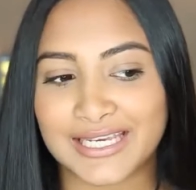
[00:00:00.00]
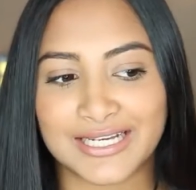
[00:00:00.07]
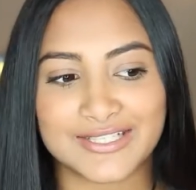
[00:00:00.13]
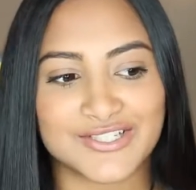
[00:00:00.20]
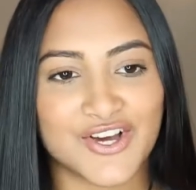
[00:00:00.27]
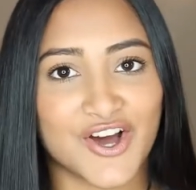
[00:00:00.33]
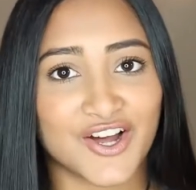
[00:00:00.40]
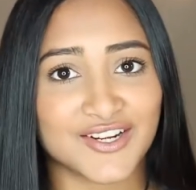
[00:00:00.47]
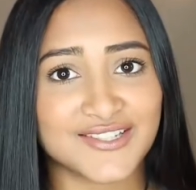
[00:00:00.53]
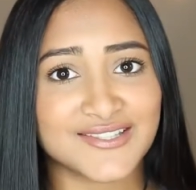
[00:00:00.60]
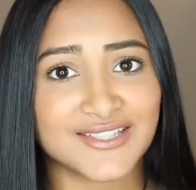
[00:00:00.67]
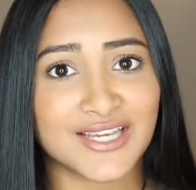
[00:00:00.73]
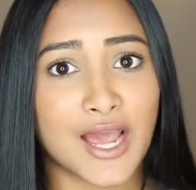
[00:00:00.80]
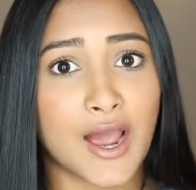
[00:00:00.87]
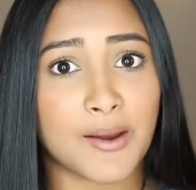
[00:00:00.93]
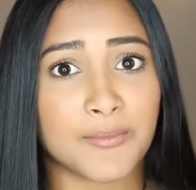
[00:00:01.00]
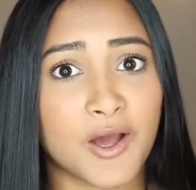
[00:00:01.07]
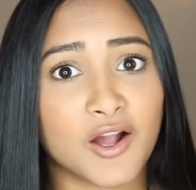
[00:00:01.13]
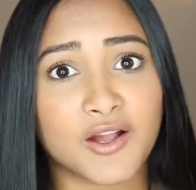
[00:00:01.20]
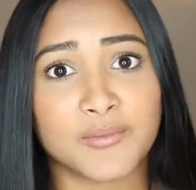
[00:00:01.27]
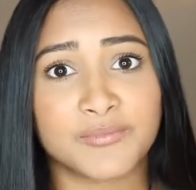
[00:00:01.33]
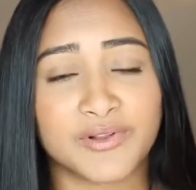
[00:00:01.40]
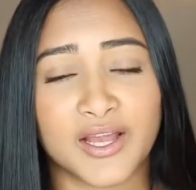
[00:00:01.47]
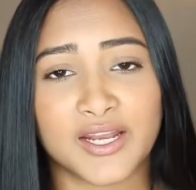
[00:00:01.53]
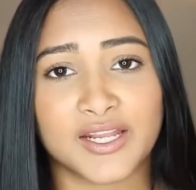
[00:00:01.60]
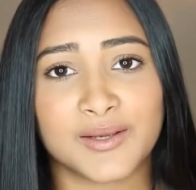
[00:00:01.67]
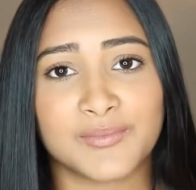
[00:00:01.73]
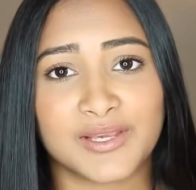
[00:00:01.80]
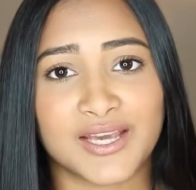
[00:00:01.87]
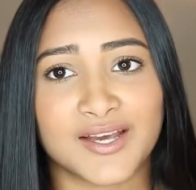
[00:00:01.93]
And honestly, I'm not
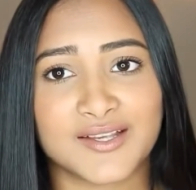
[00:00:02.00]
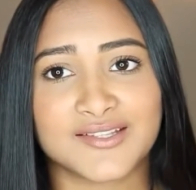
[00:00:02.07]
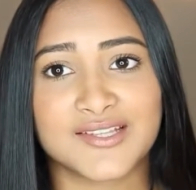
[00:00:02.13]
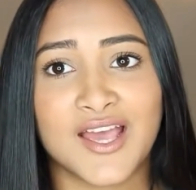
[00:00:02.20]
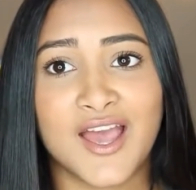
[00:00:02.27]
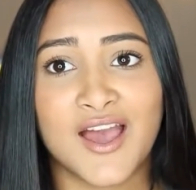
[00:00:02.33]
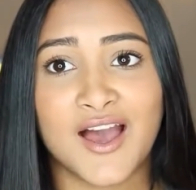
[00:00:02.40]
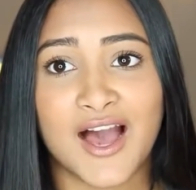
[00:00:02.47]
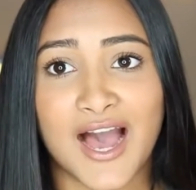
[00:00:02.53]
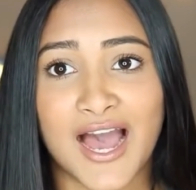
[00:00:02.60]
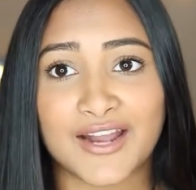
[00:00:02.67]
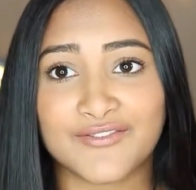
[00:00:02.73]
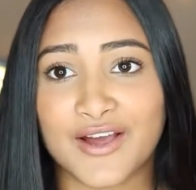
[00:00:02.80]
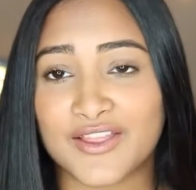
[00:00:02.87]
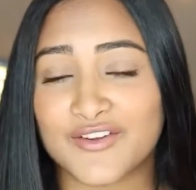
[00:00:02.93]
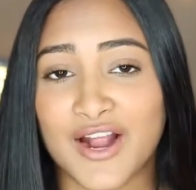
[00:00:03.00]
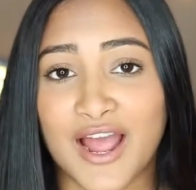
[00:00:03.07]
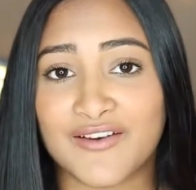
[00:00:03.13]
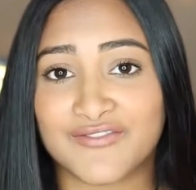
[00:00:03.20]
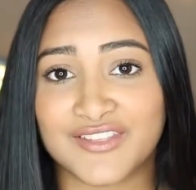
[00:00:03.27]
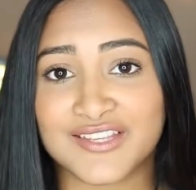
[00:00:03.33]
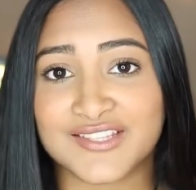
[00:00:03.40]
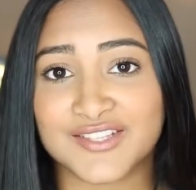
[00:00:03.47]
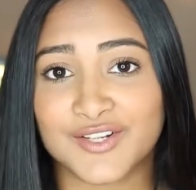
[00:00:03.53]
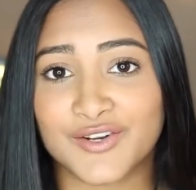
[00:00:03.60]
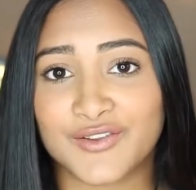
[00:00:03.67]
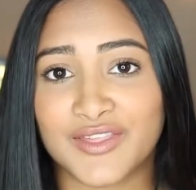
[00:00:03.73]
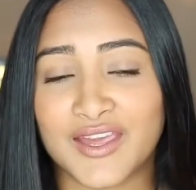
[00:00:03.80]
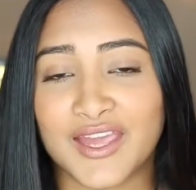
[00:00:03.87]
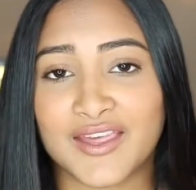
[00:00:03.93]
complaining, because I'd rather have this
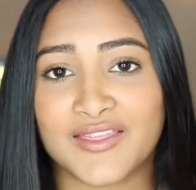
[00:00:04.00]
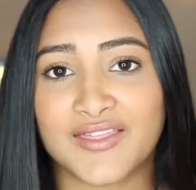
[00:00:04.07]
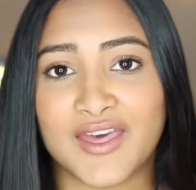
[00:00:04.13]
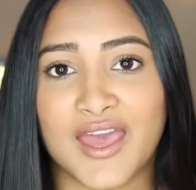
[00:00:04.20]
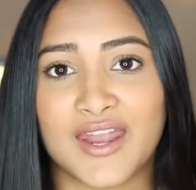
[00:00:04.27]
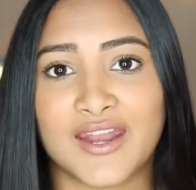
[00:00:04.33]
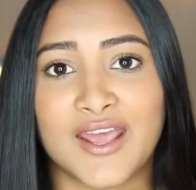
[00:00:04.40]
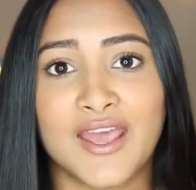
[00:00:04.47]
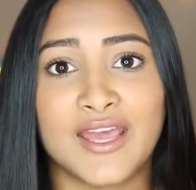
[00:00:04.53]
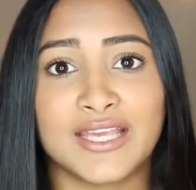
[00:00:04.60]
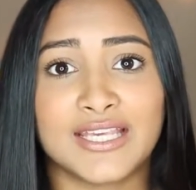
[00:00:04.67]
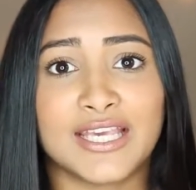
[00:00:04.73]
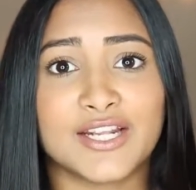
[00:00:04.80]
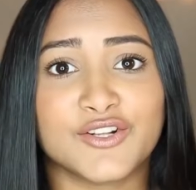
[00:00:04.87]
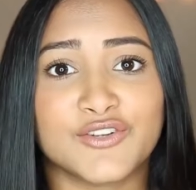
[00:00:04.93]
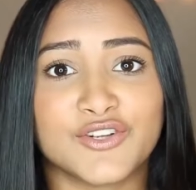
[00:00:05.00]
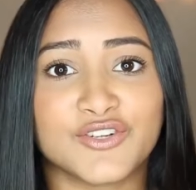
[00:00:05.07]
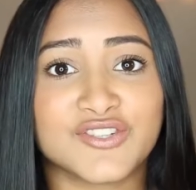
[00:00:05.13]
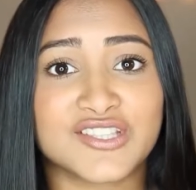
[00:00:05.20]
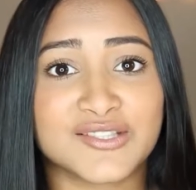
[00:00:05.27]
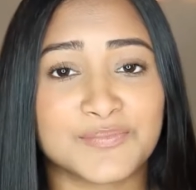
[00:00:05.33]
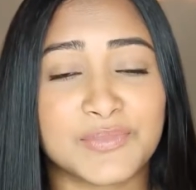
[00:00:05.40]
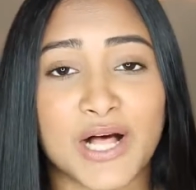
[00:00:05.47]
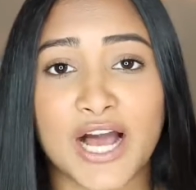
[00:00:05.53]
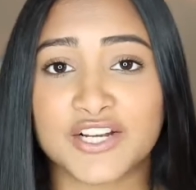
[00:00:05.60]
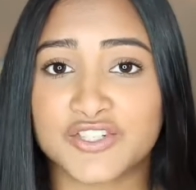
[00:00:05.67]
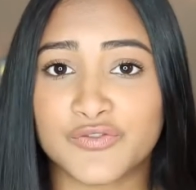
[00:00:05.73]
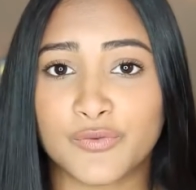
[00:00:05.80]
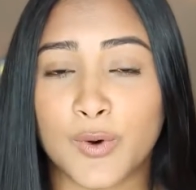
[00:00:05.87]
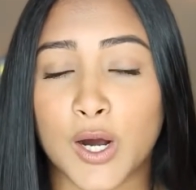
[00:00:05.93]
little thing than get a little
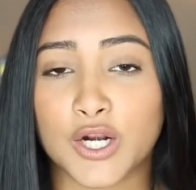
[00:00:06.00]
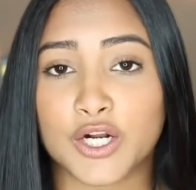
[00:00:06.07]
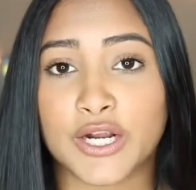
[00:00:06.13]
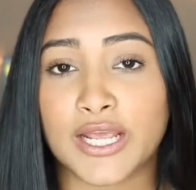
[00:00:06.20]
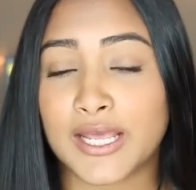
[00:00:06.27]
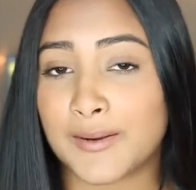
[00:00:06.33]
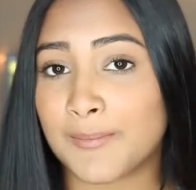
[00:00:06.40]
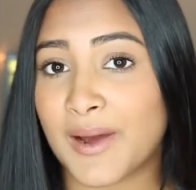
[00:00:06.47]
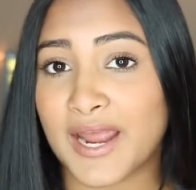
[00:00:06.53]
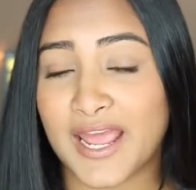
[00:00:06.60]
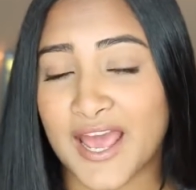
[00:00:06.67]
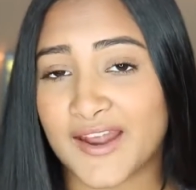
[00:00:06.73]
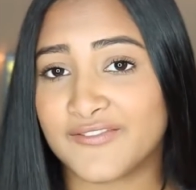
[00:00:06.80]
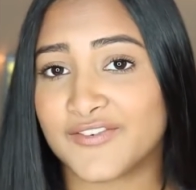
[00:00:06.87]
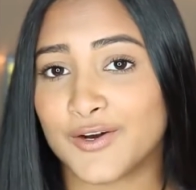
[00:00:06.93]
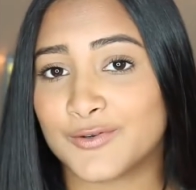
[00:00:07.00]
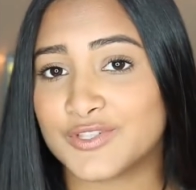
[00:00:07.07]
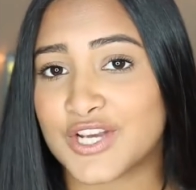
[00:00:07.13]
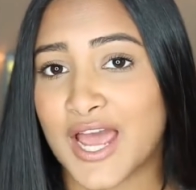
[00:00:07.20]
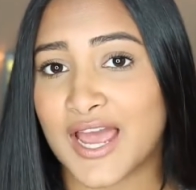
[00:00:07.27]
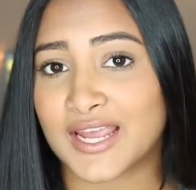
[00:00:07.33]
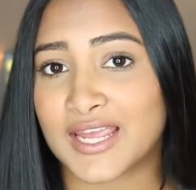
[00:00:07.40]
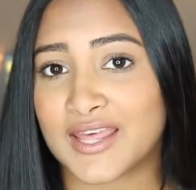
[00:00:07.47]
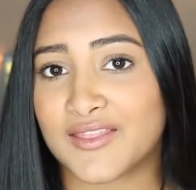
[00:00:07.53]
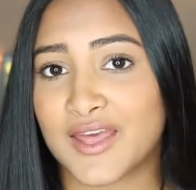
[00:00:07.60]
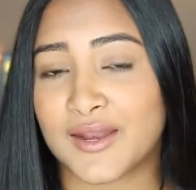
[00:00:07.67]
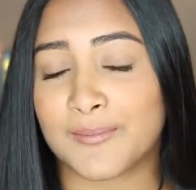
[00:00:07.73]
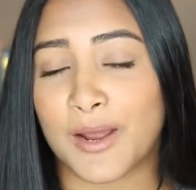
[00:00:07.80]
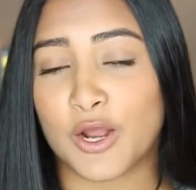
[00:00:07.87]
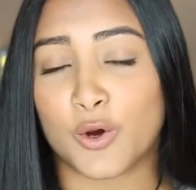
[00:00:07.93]
splash of water in my headphone jack and
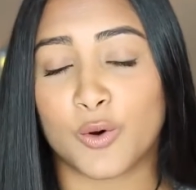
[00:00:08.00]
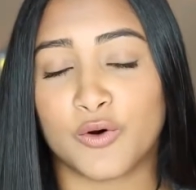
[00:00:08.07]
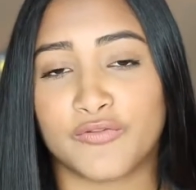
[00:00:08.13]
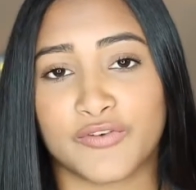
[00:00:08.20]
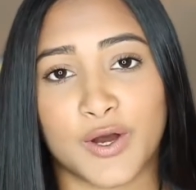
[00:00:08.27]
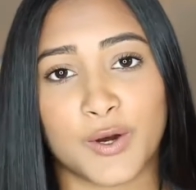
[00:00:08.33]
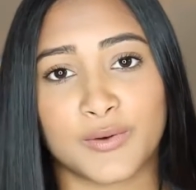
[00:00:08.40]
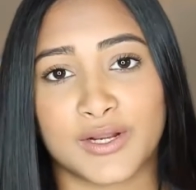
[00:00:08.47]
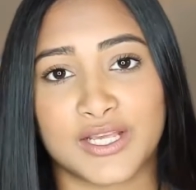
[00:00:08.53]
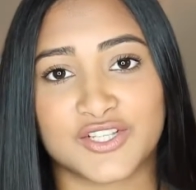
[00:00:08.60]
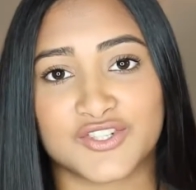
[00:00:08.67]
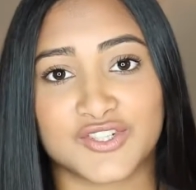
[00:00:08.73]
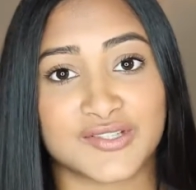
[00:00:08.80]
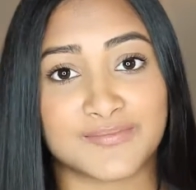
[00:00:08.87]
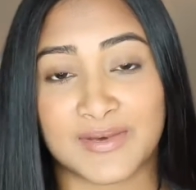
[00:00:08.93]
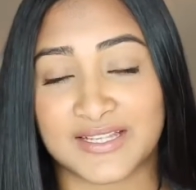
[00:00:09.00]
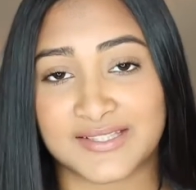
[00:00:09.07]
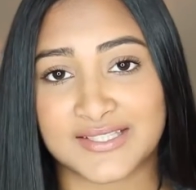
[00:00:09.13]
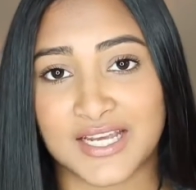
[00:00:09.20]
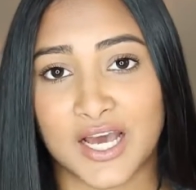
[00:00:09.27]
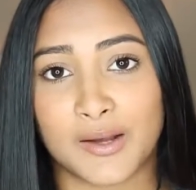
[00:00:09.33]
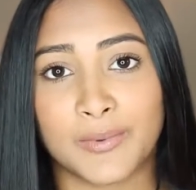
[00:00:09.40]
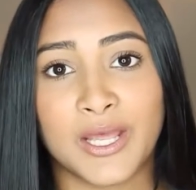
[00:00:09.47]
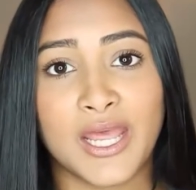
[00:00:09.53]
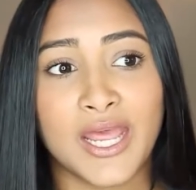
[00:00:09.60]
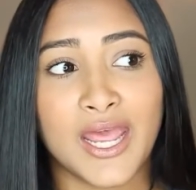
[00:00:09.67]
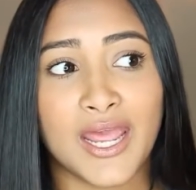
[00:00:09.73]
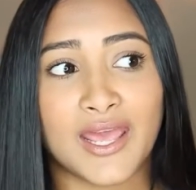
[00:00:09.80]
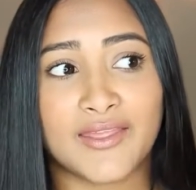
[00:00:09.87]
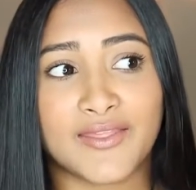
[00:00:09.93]
then my whole phone is just messed up
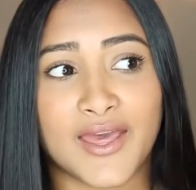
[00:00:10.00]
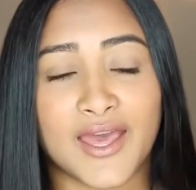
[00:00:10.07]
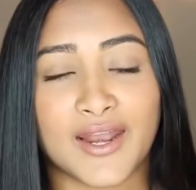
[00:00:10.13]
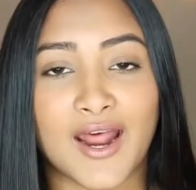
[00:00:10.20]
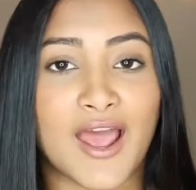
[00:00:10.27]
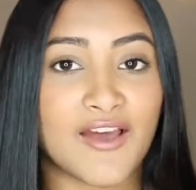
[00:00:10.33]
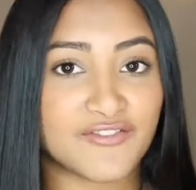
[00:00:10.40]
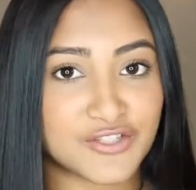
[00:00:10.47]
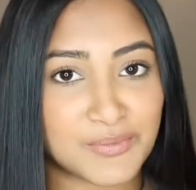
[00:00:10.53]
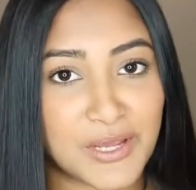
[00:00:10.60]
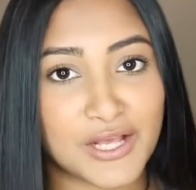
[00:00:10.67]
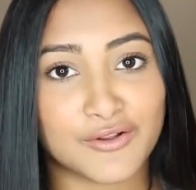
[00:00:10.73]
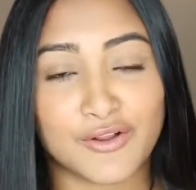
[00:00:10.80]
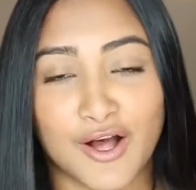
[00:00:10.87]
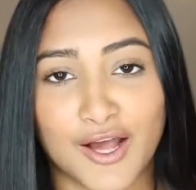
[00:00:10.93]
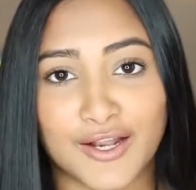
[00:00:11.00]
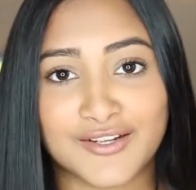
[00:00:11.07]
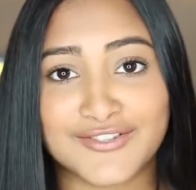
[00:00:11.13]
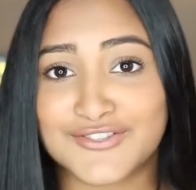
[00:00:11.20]
and then I have to pay a lot.